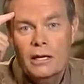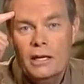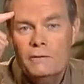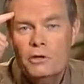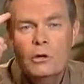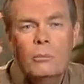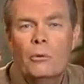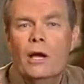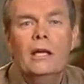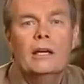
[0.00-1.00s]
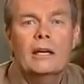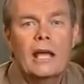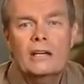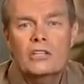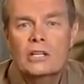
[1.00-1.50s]
If you're praying and
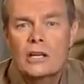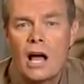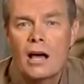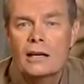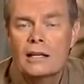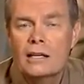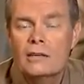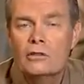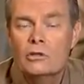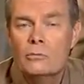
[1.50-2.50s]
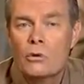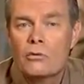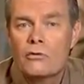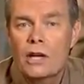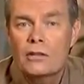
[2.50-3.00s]
asking God to give you more
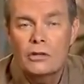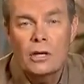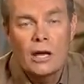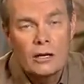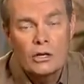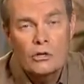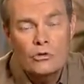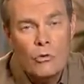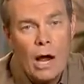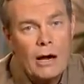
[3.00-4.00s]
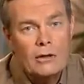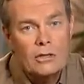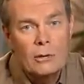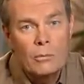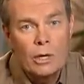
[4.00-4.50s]
faith, you got a loose wire
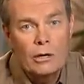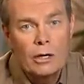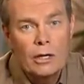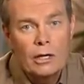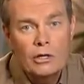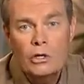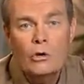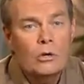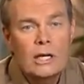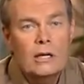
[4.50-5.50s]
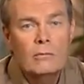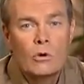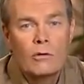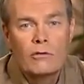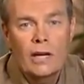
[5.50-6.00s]
somewhere. You don't need
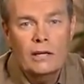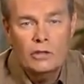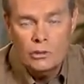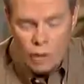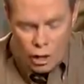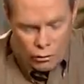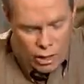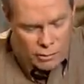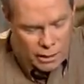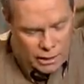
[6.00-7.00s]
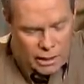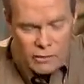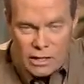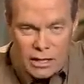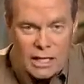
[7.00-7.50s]
more faith. You've already been
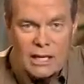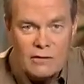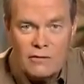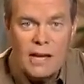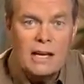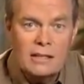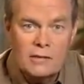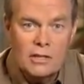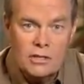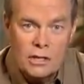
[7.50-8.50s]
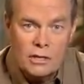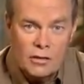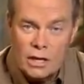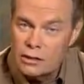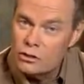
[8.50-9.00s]
given the faith of the Son of
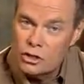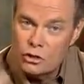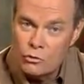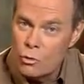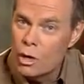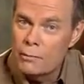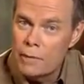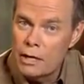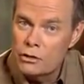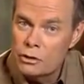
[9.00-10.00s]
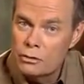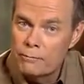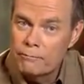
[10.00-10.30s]
God. There's just one measure,